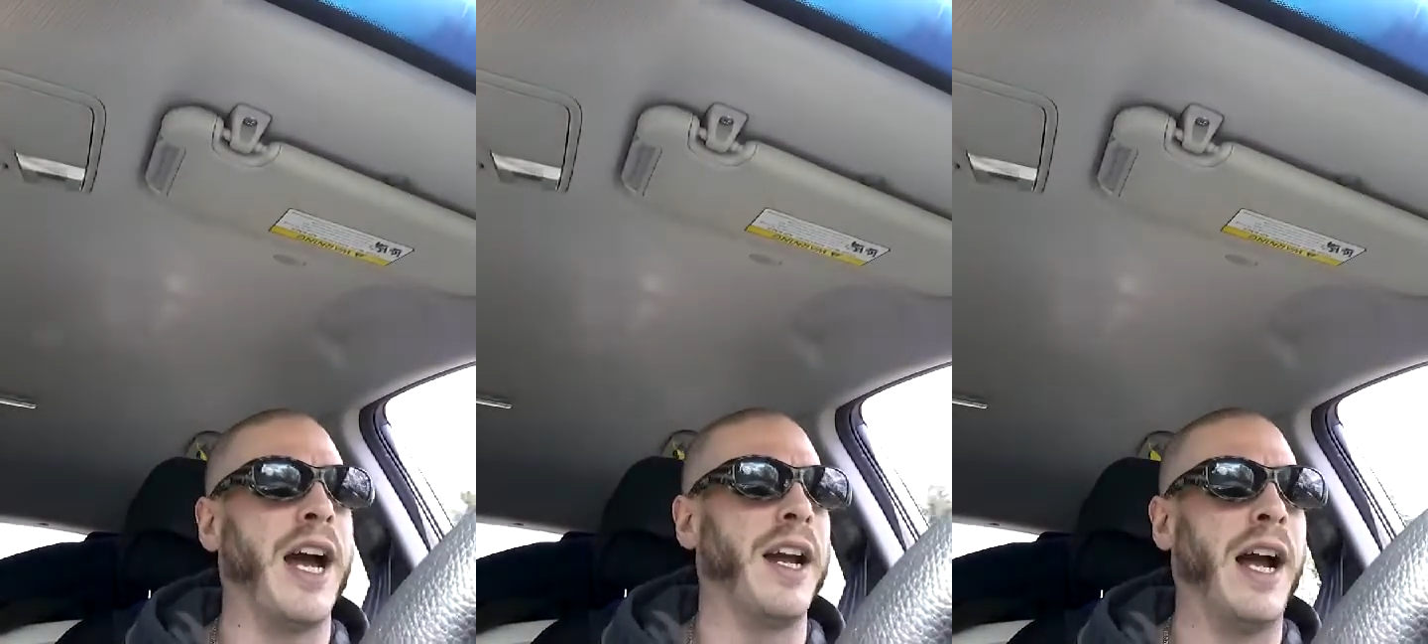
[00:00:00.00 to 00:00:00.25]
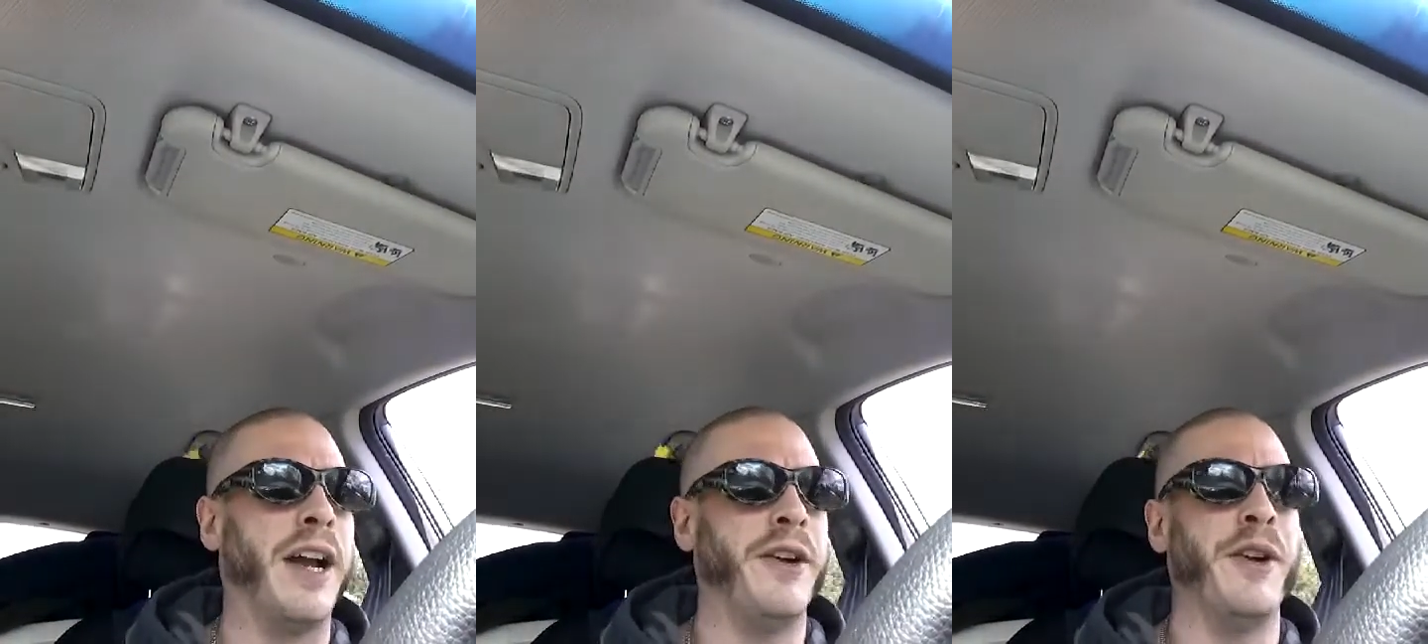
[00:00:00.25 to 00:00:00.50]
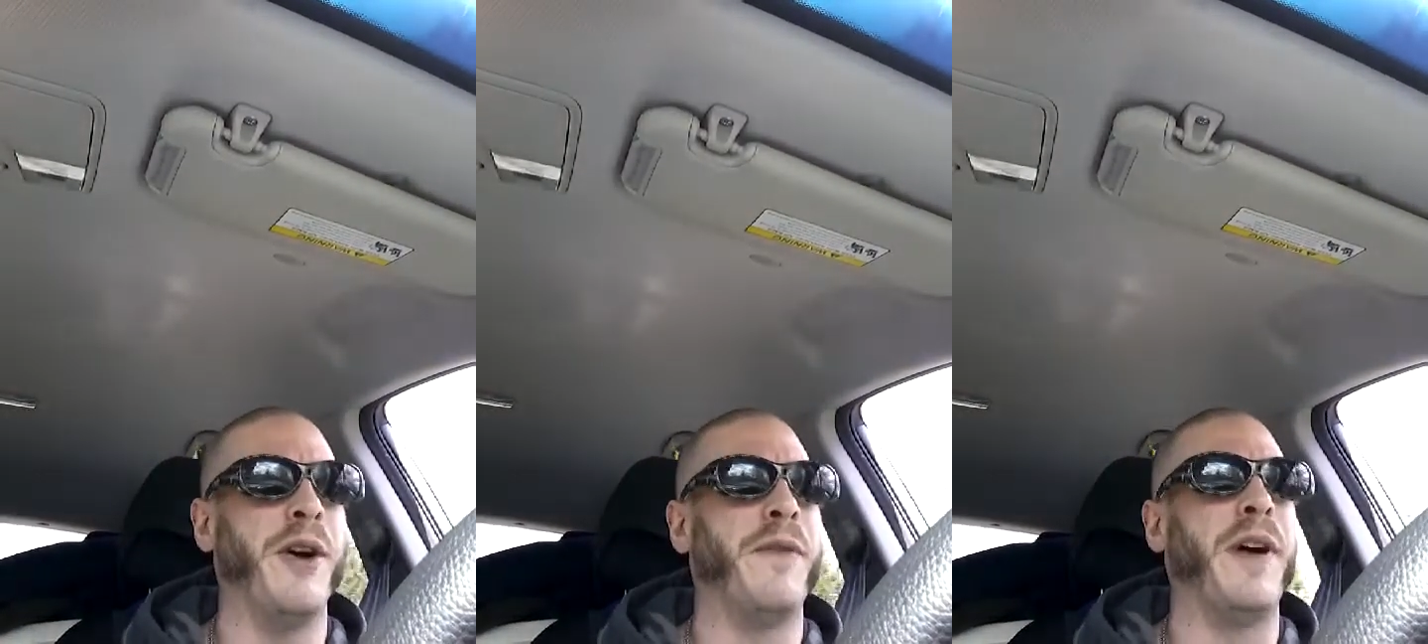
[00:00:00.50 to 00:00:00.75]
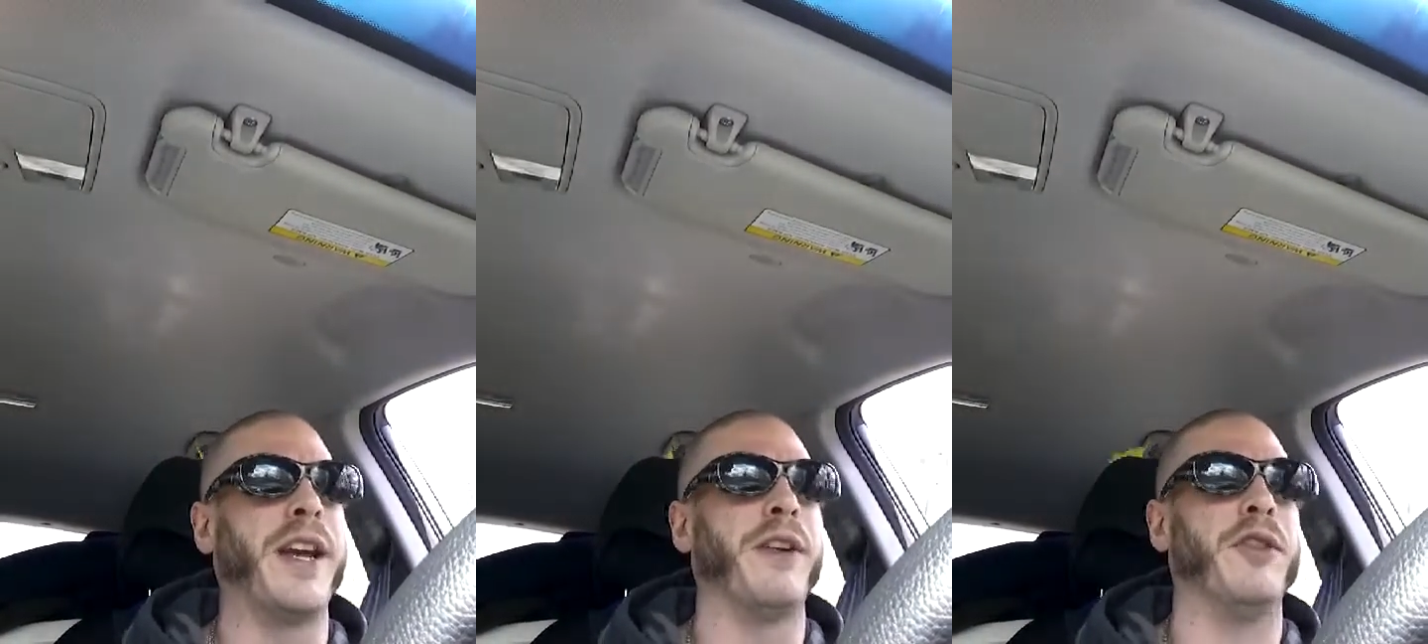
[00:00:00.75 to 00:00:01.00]
I don't know if
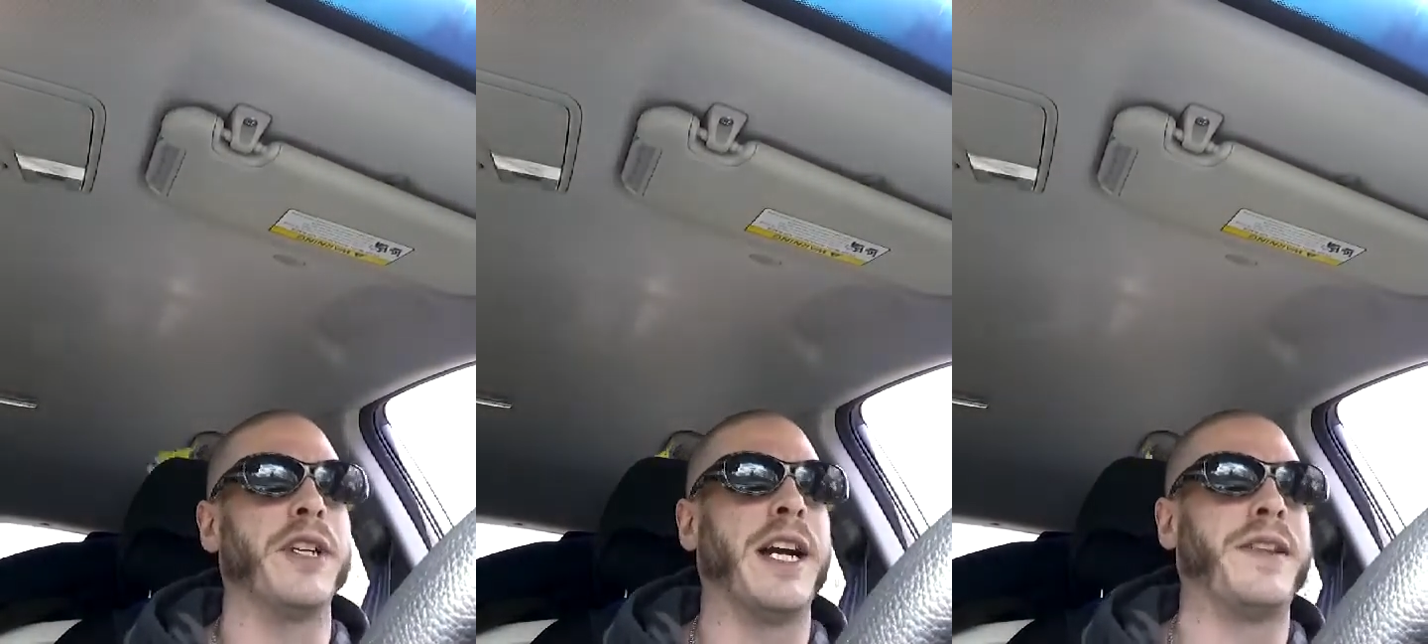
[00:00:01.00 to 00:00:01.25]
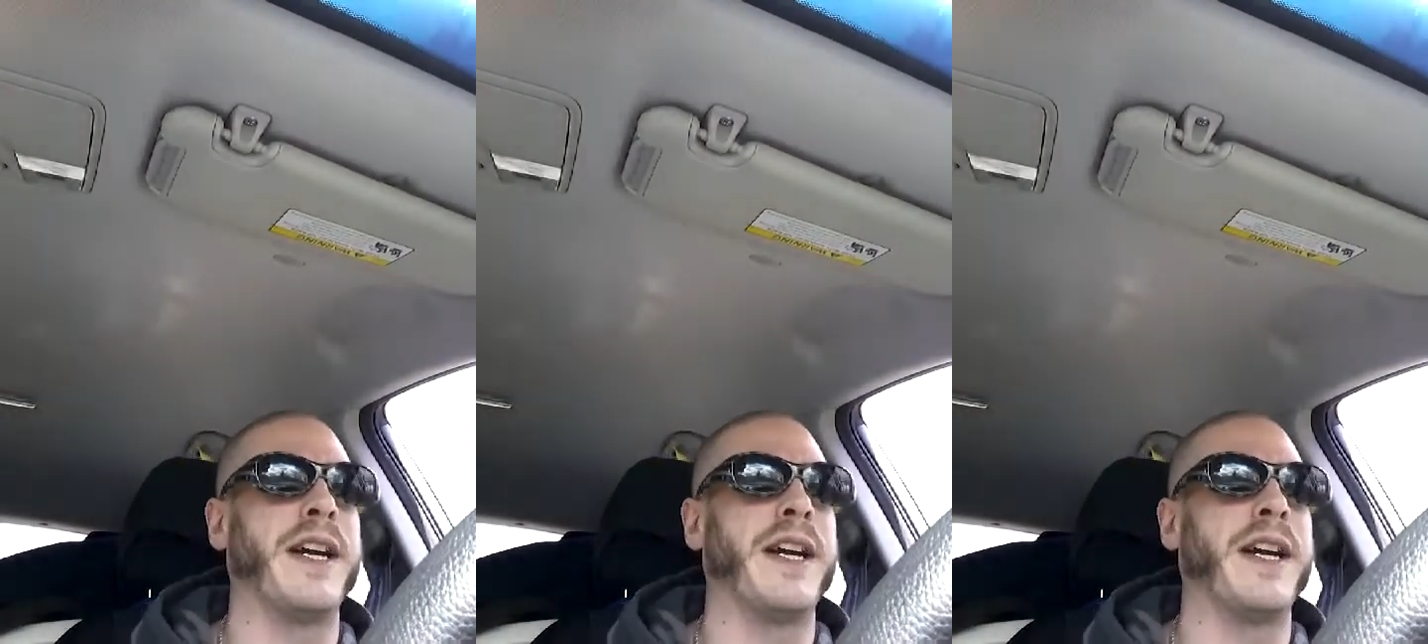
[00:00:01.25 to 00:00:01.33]
I can look at